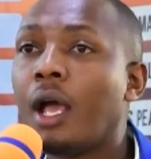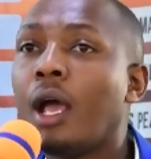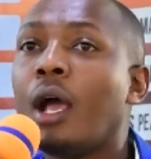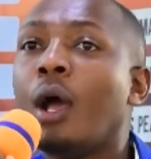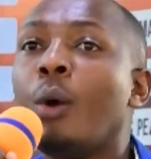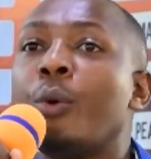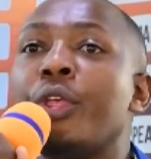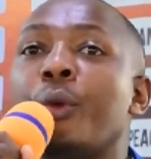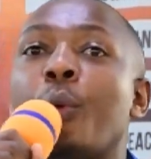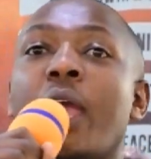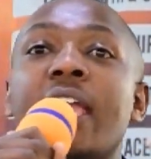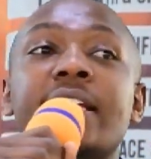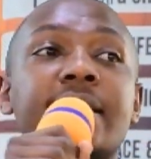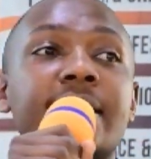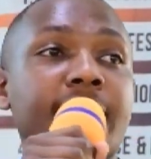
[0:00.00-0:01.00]
we
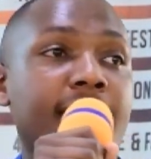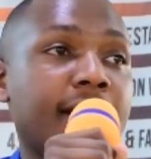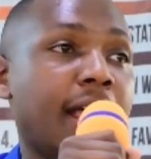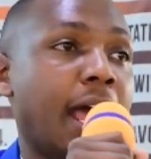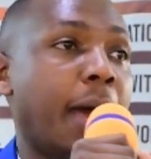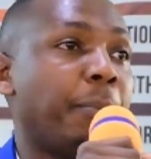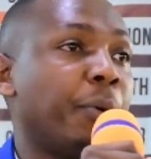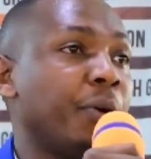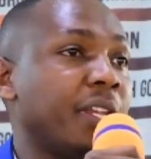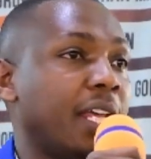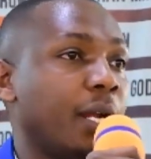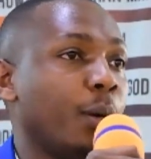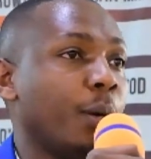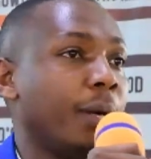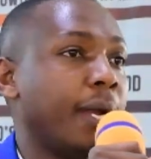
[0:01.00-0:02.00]
wait upon the Lord.